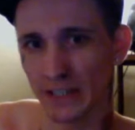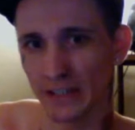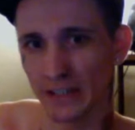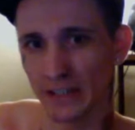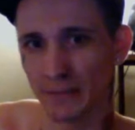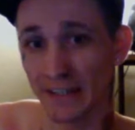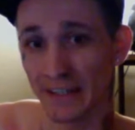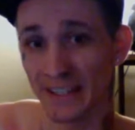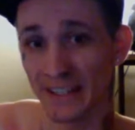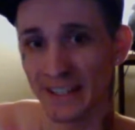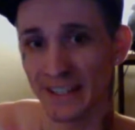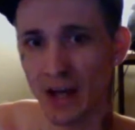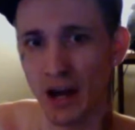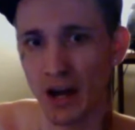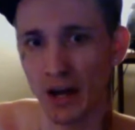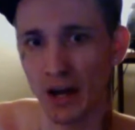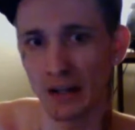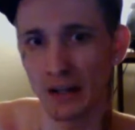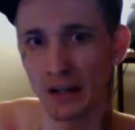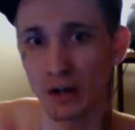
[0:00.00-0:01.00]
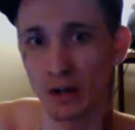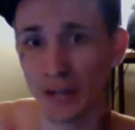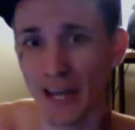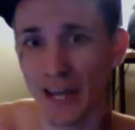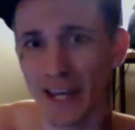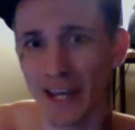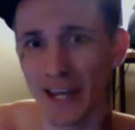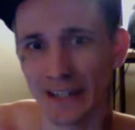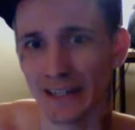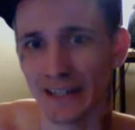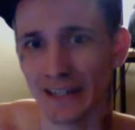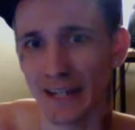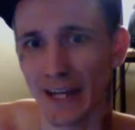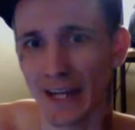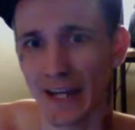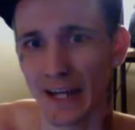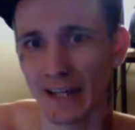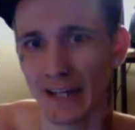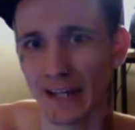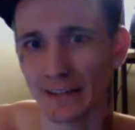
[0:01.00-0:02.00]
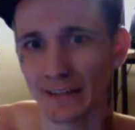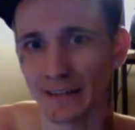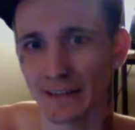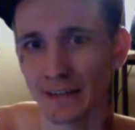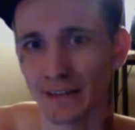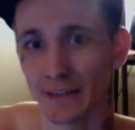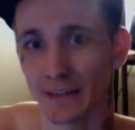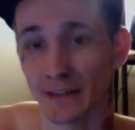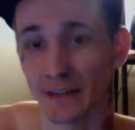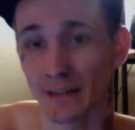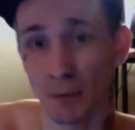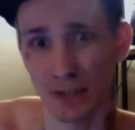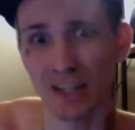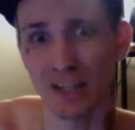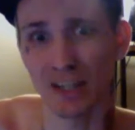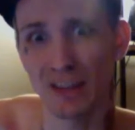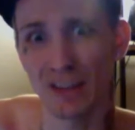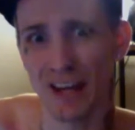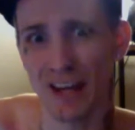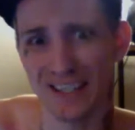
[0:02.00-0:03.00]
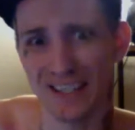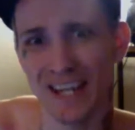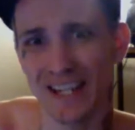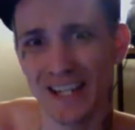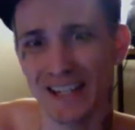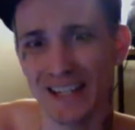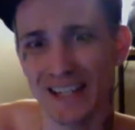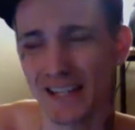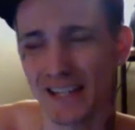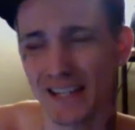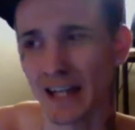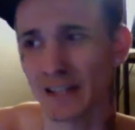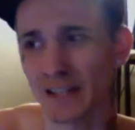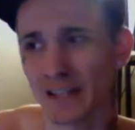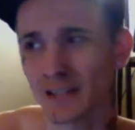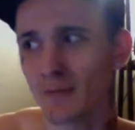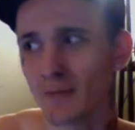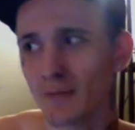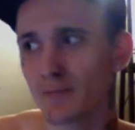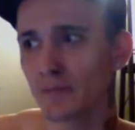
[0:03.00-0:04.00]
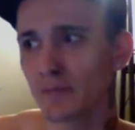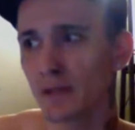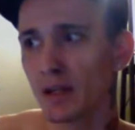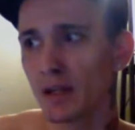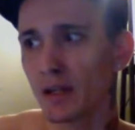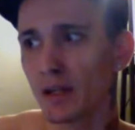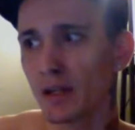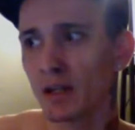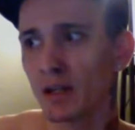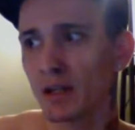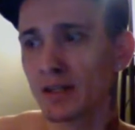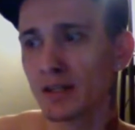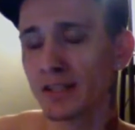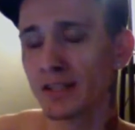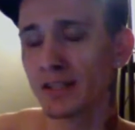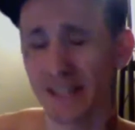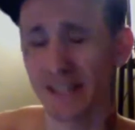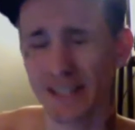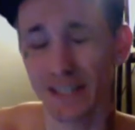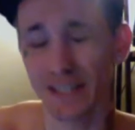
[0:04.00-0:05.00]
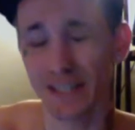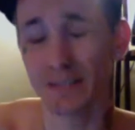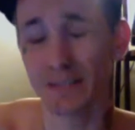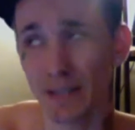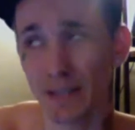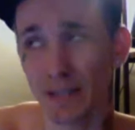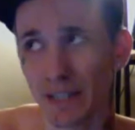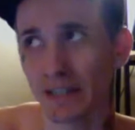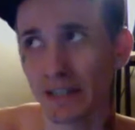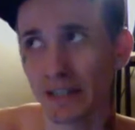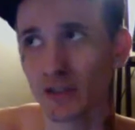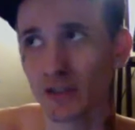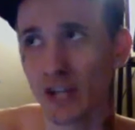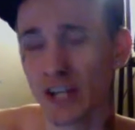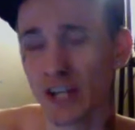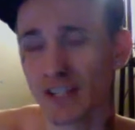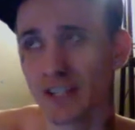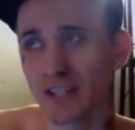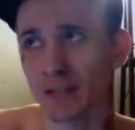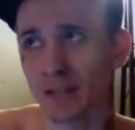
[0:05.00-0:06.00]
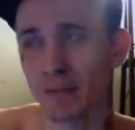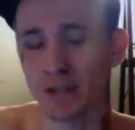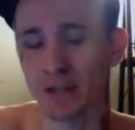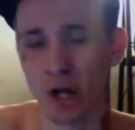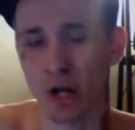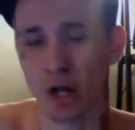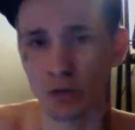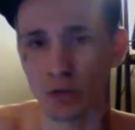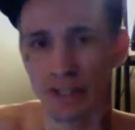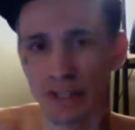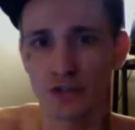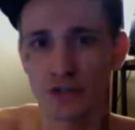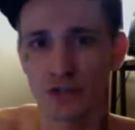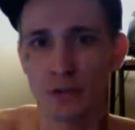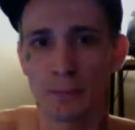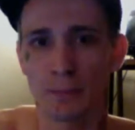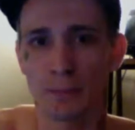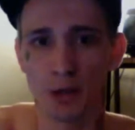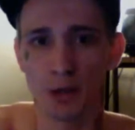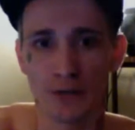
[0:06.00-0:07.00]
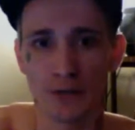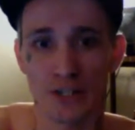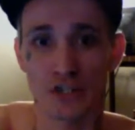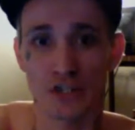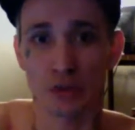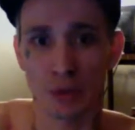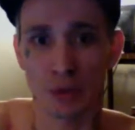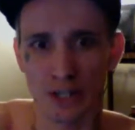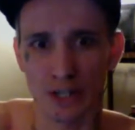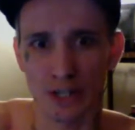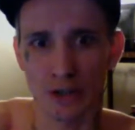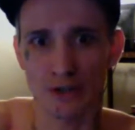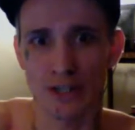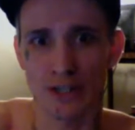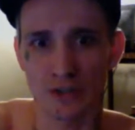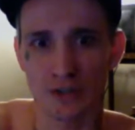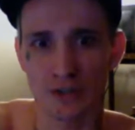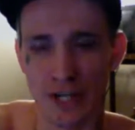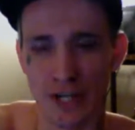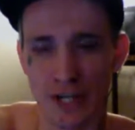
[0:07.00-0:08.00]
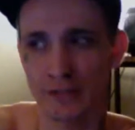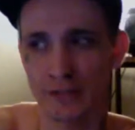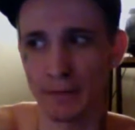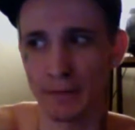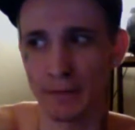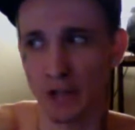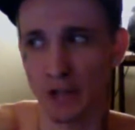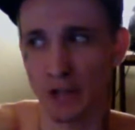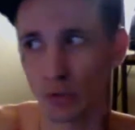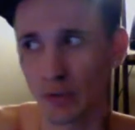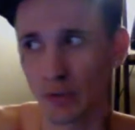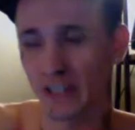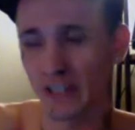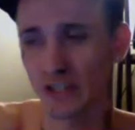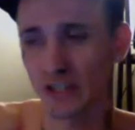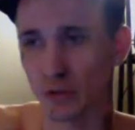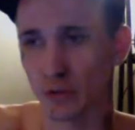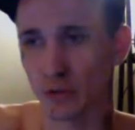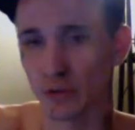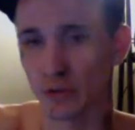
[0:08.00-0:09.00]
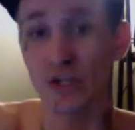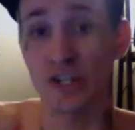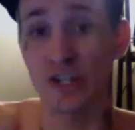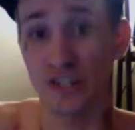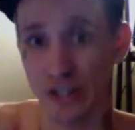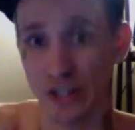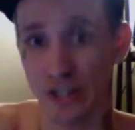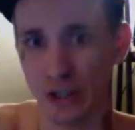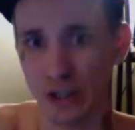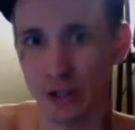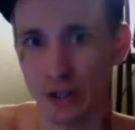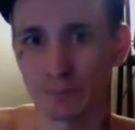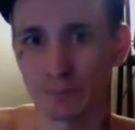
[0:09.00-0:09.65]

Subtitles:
made this law okay, and what the law is saying is that statistically speaking, chances of my daughter running into a pervert is greater than chances of my daughter running into a transgender.